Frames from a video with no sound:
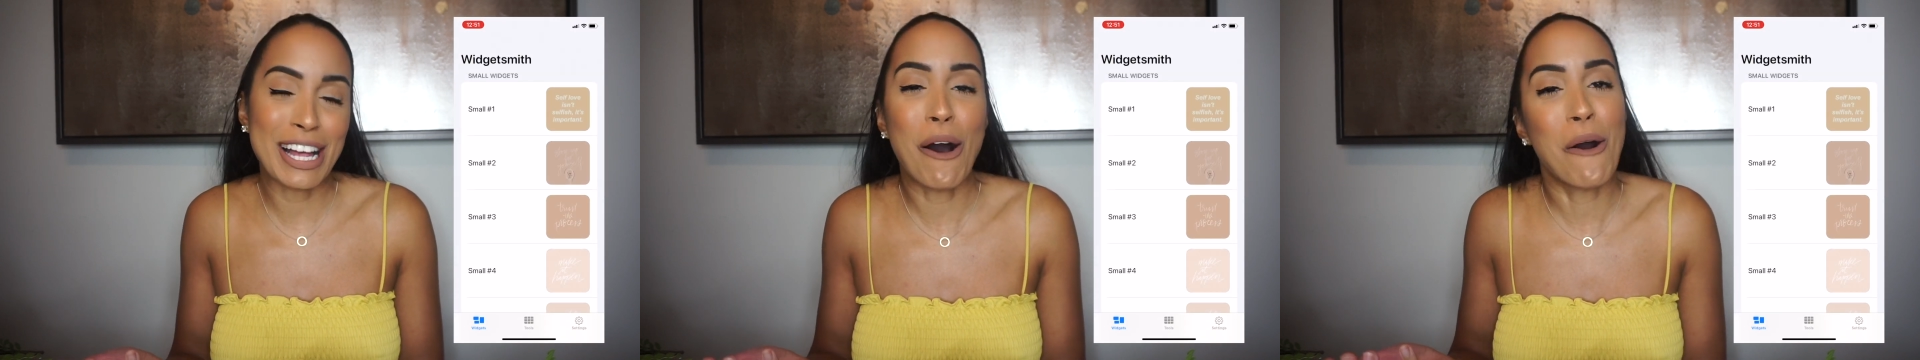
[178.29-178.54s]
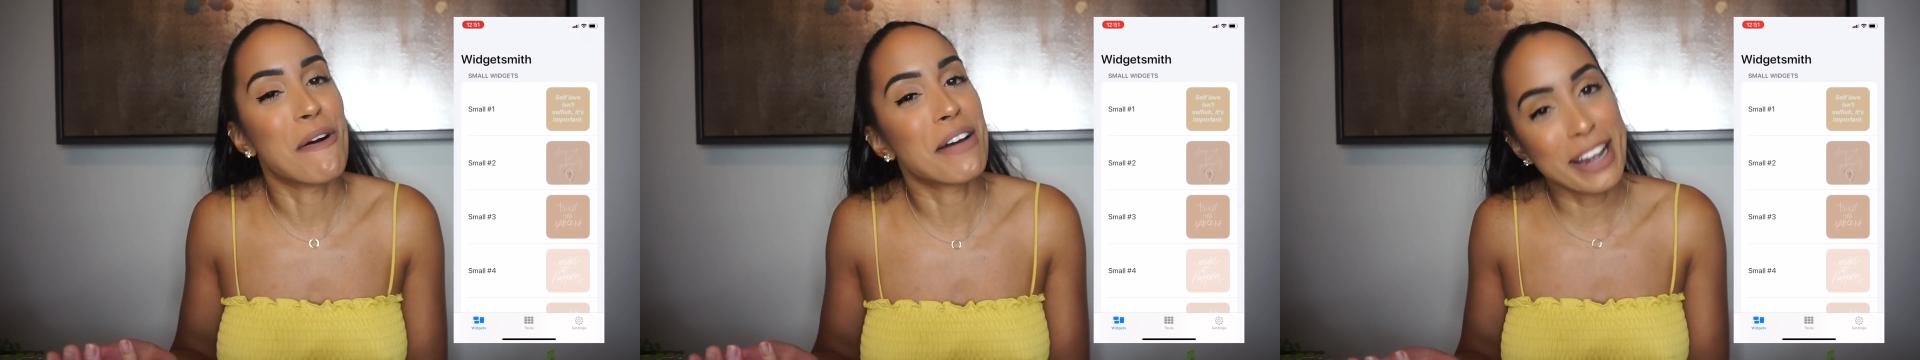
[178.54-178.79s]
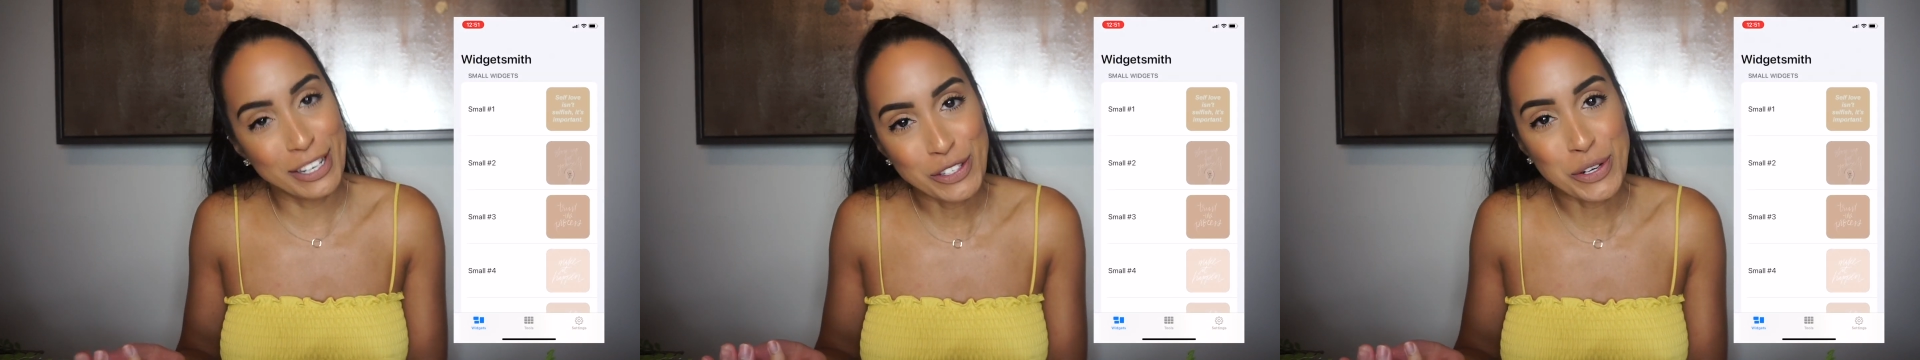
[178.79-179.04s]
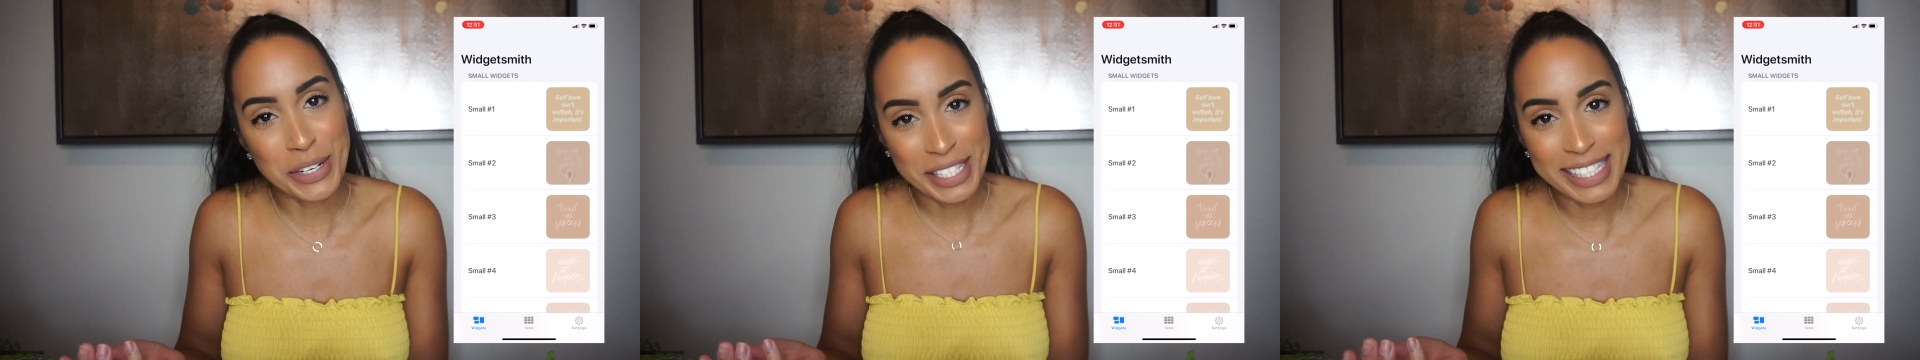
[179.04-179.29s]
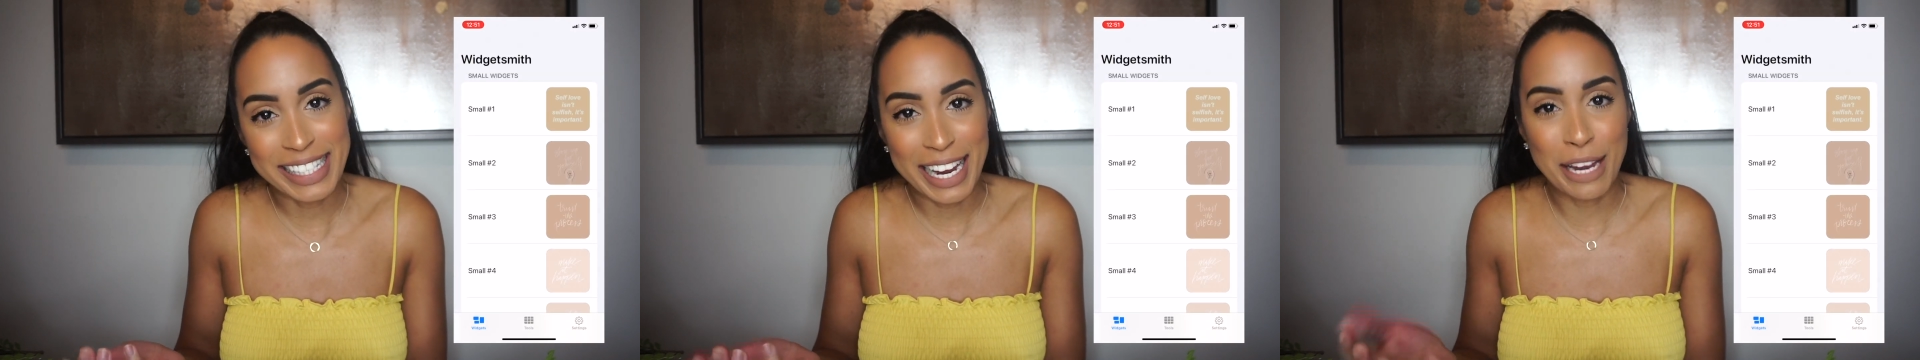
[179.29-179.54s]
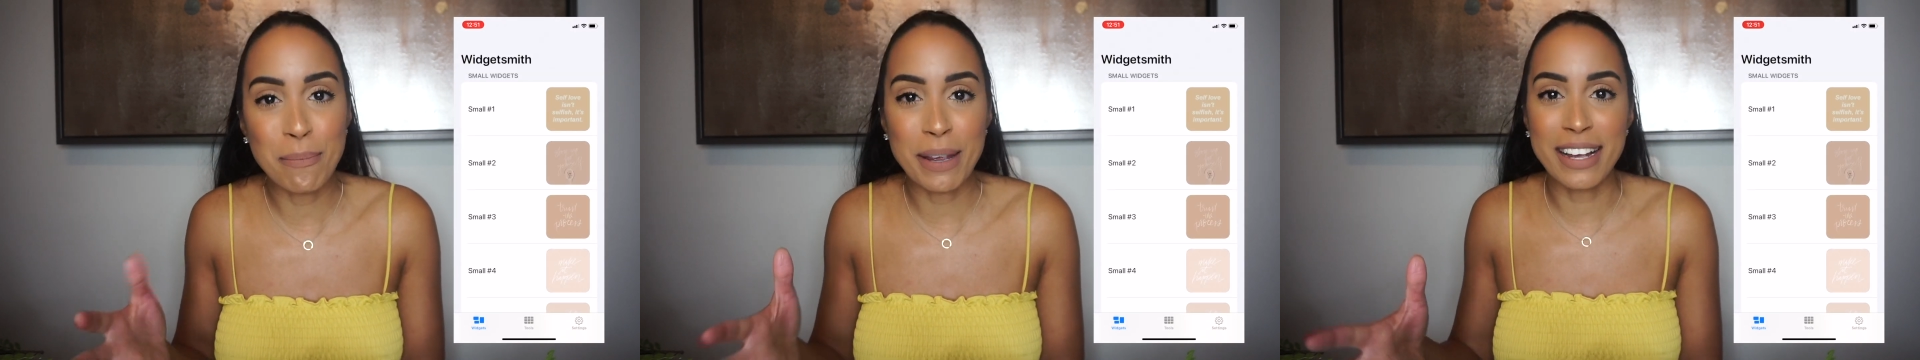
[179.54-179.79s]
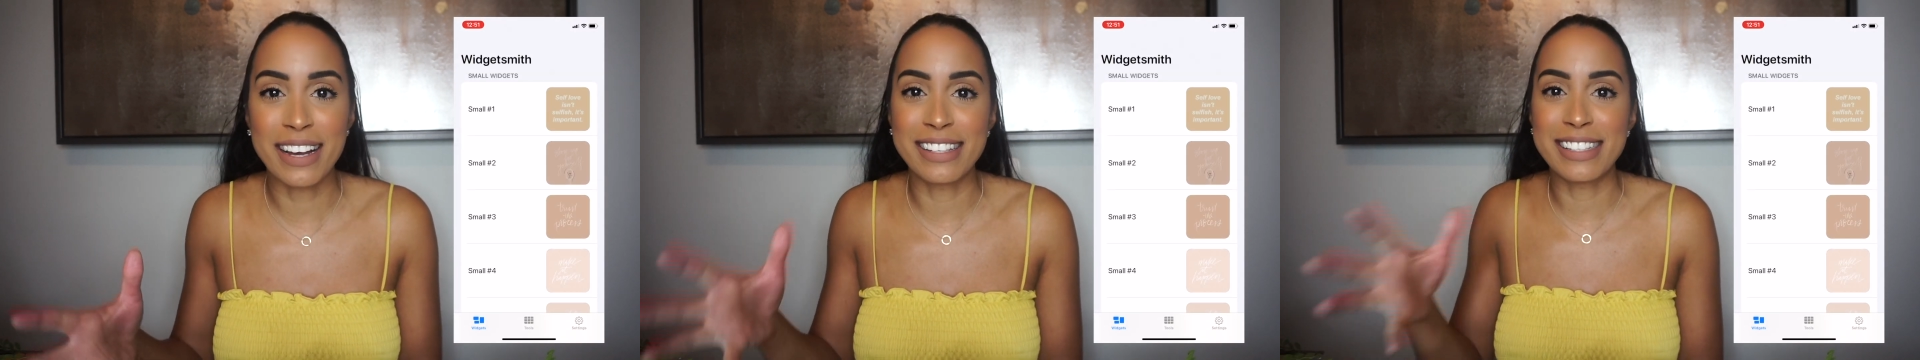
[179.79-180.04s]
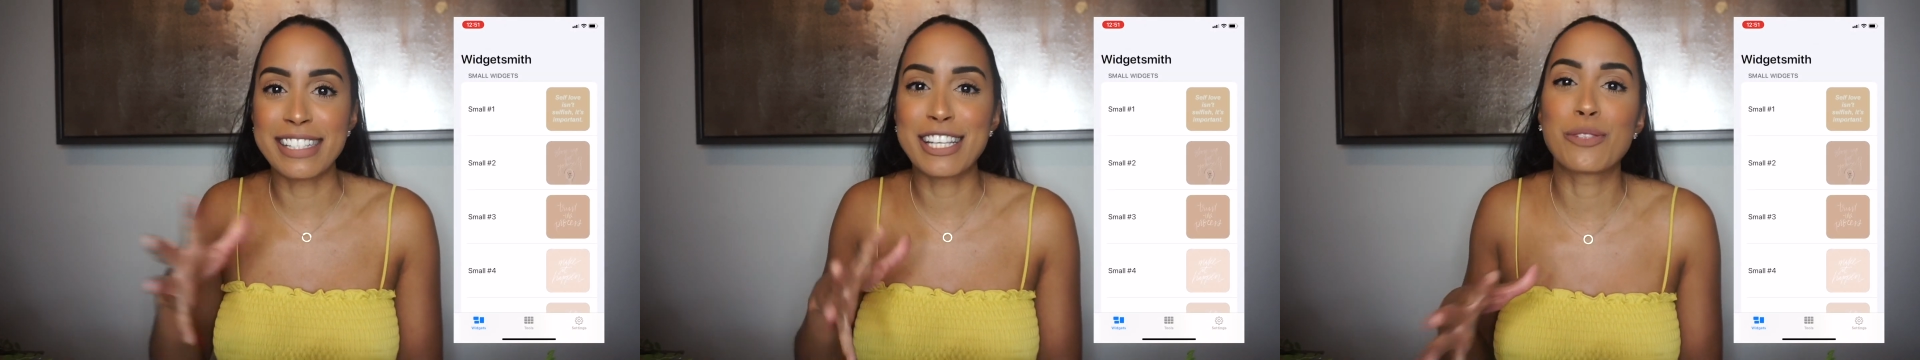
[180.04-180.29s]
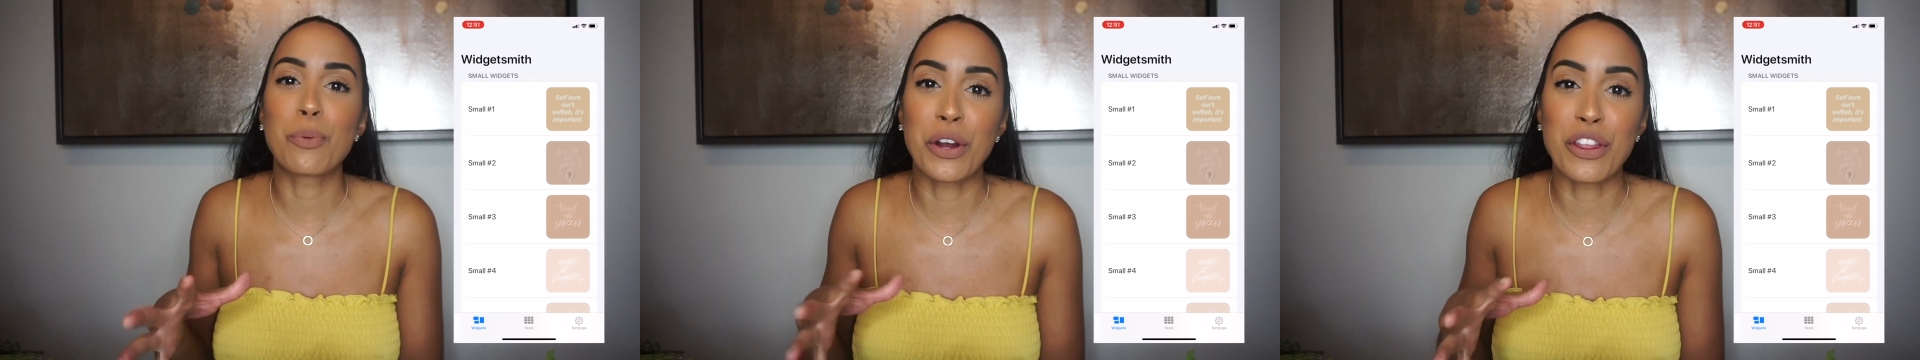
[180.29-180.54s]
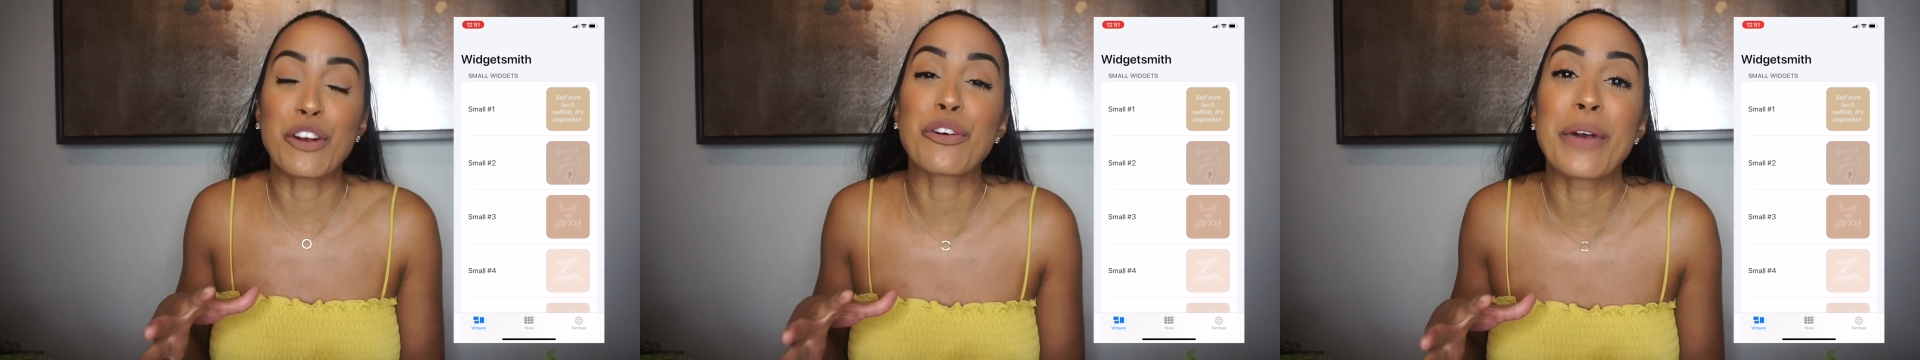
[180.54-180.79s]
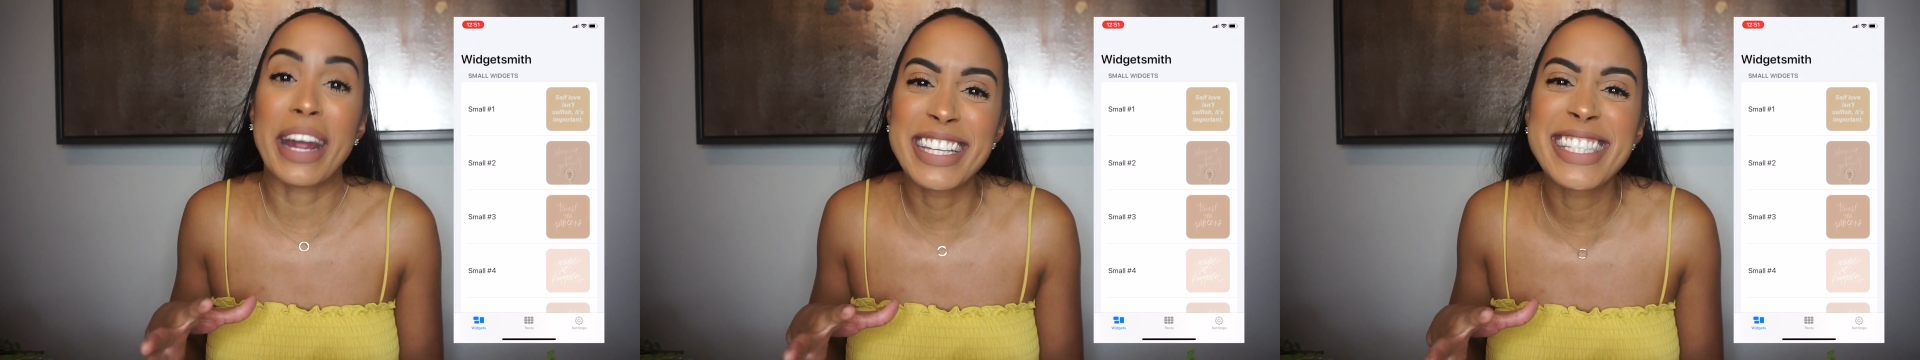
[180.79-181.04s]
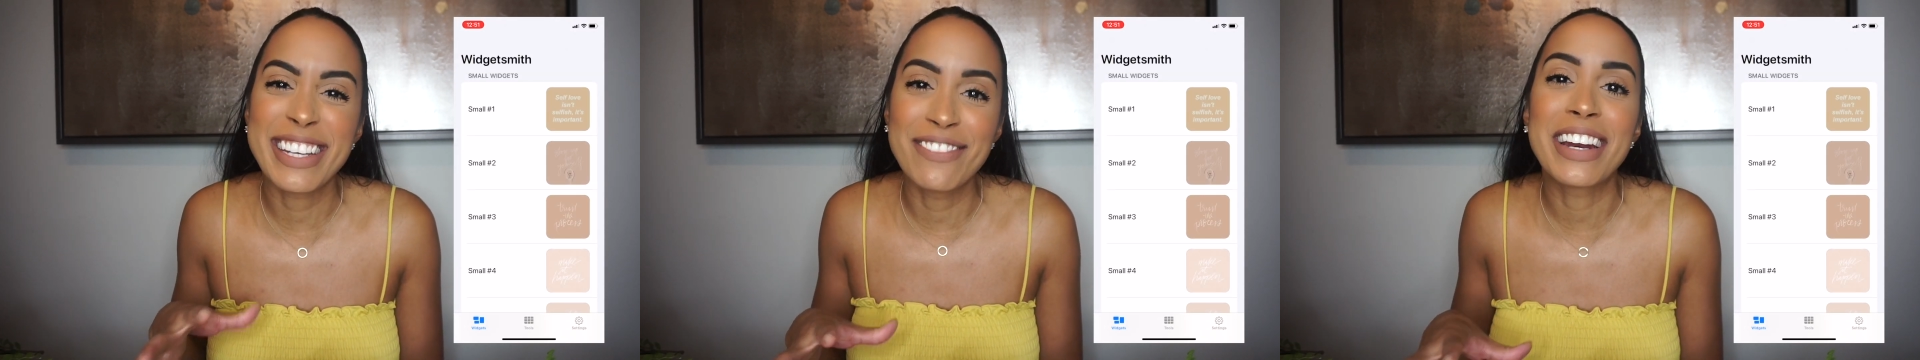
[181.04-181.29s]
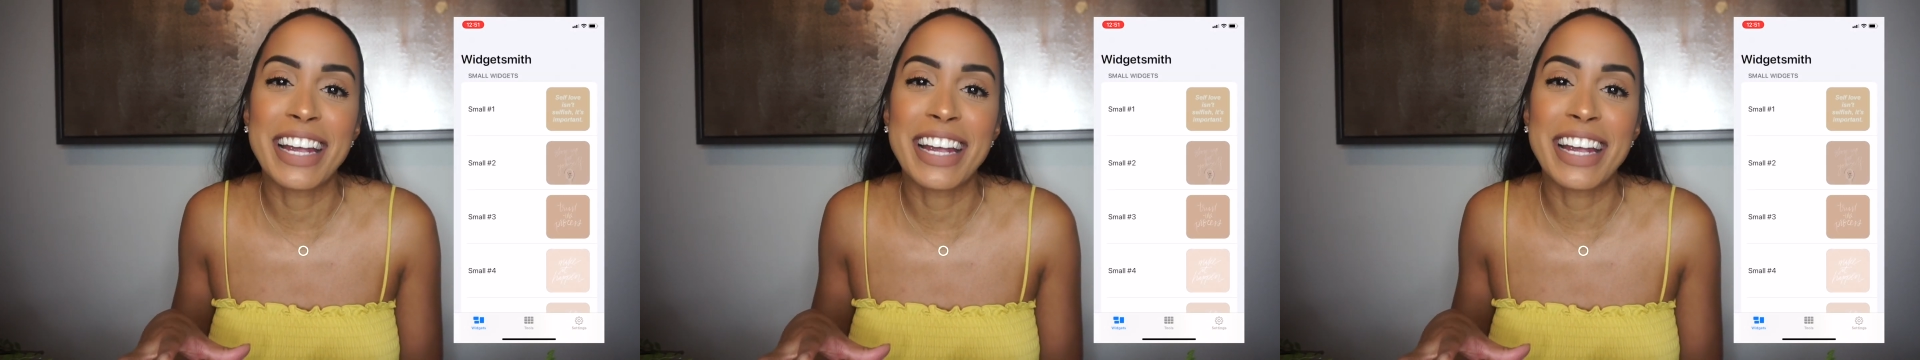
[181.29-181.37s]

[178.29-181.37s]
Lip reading: all interesting because this is where the creativity